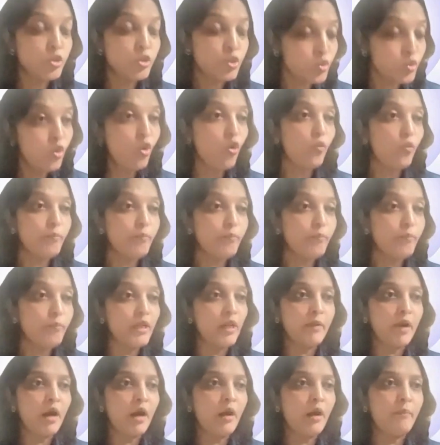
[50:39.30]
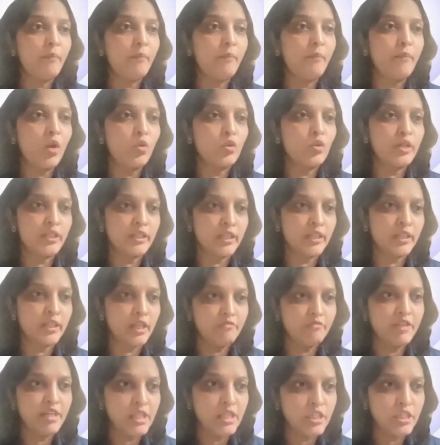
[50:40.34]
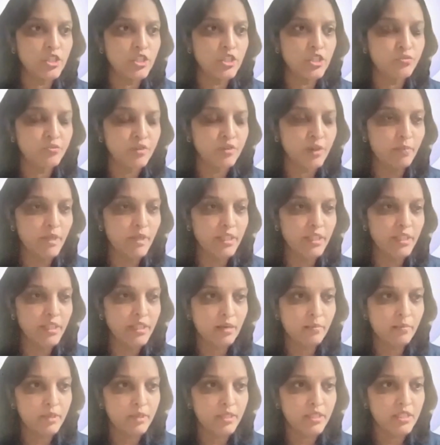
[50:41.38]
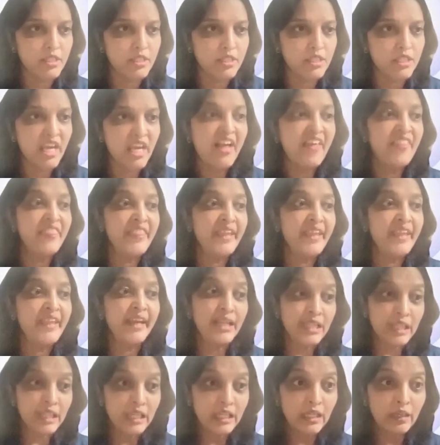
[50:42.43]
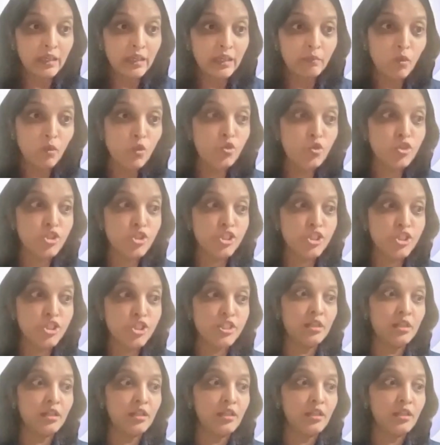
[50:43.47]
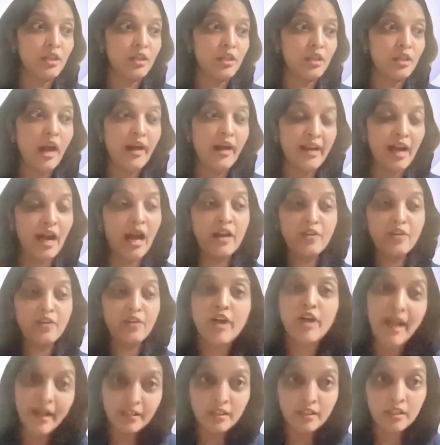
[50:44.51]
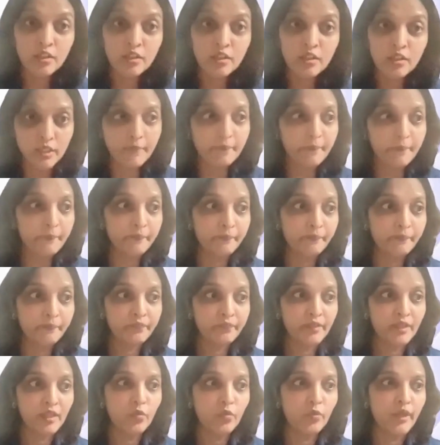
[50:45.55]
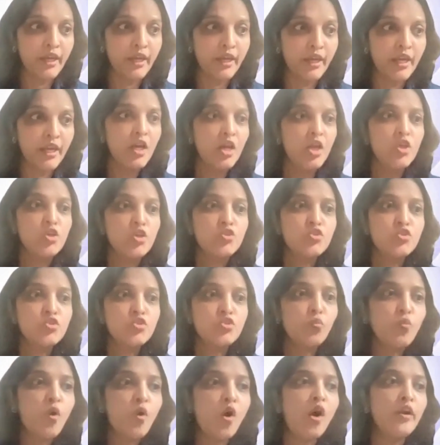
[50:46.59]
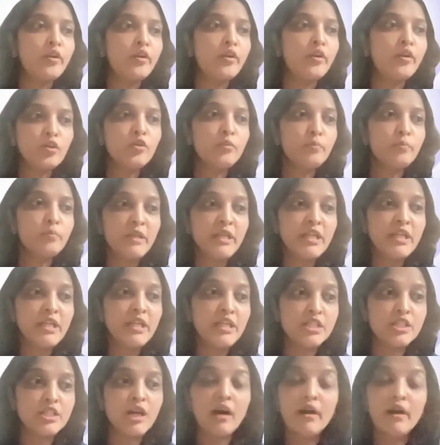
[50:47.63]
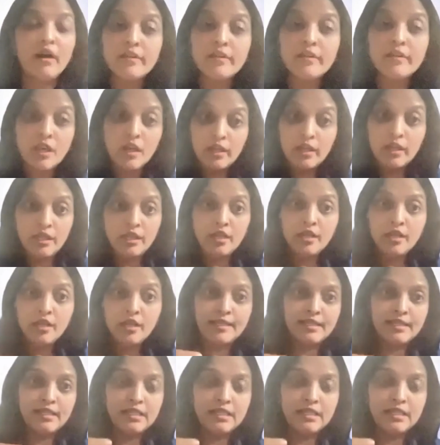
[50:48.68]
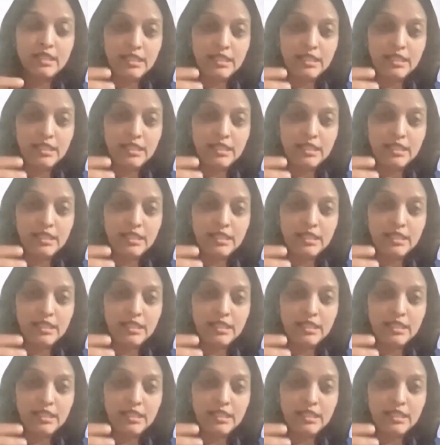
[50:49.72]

do open up about their feelings to female therapists, they get emotional and attracted to them. Okay, so what could be done in a